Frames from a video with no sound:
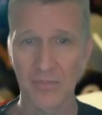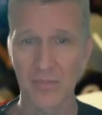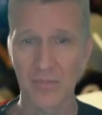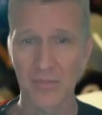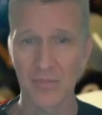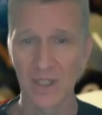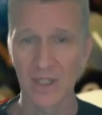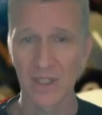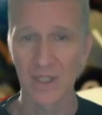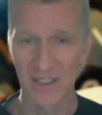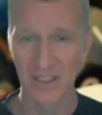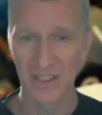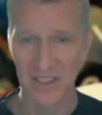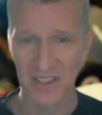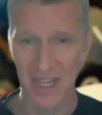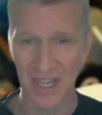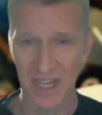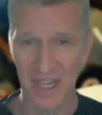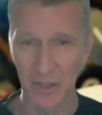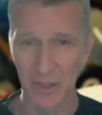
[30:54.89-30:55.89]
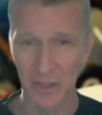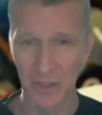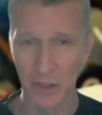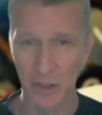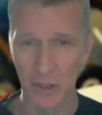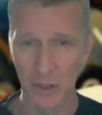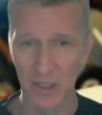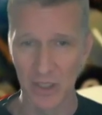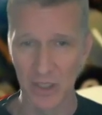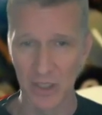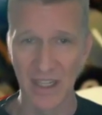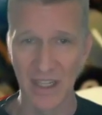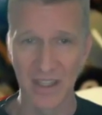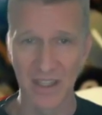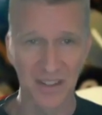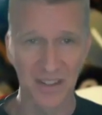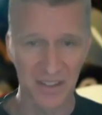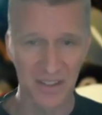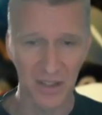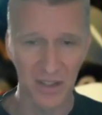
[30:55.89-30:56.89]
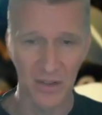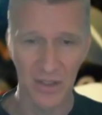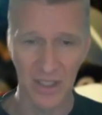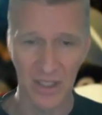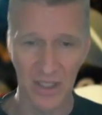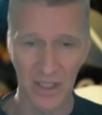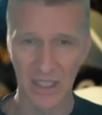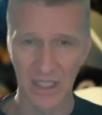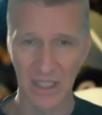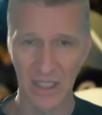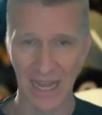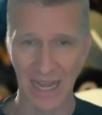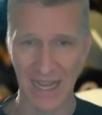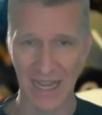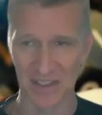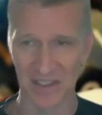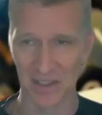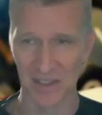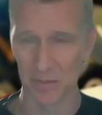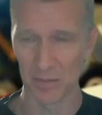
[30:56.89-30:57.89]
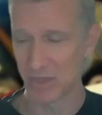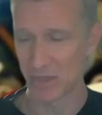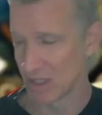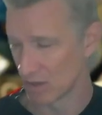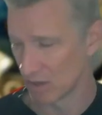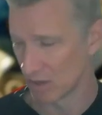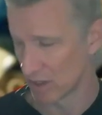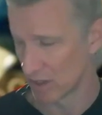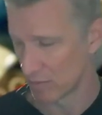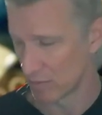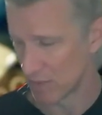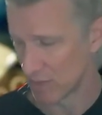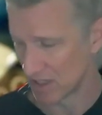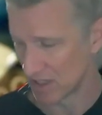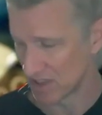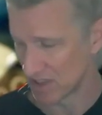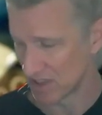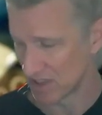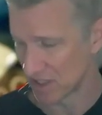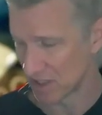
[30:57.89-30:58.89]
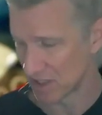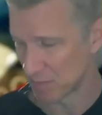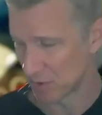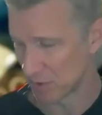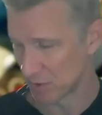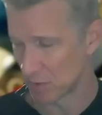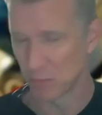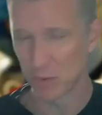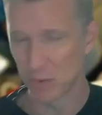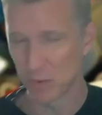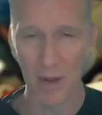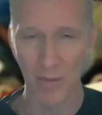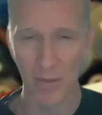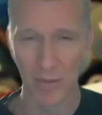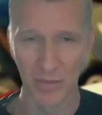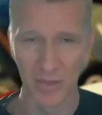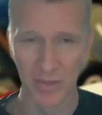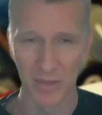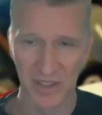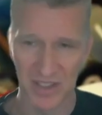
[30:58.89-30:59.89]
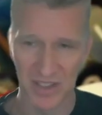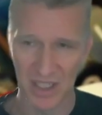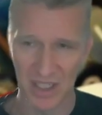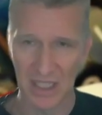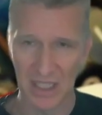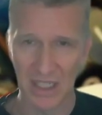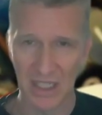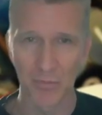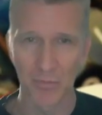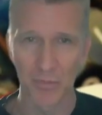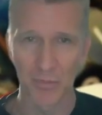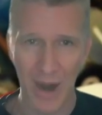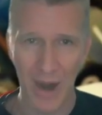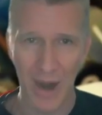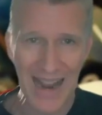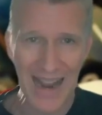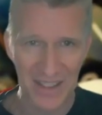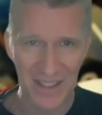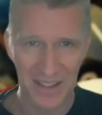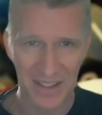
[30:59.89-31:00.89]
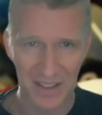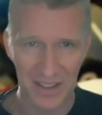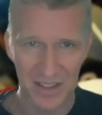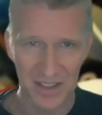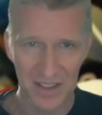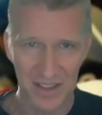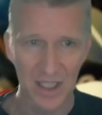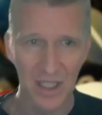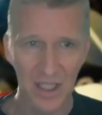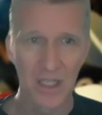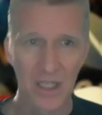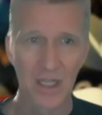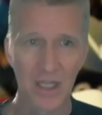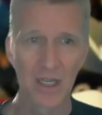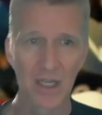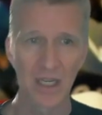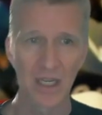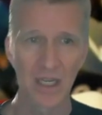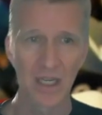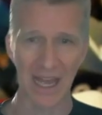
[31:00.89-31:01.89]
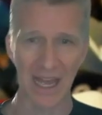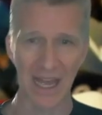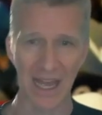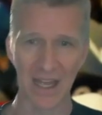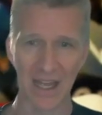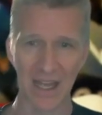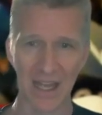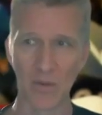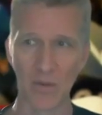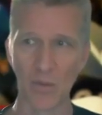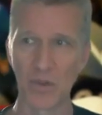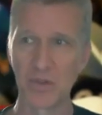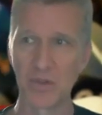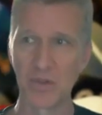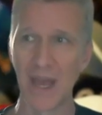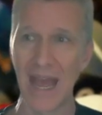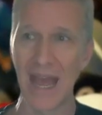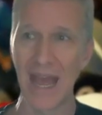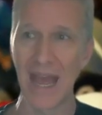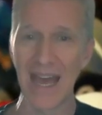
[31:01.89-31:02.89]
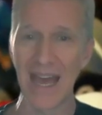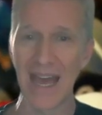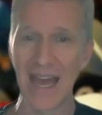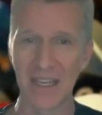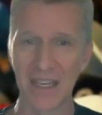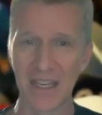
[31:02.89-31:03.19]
it sounded good, and in theory it has an appeal and it makes sense. But the problem is that in practice, when you add in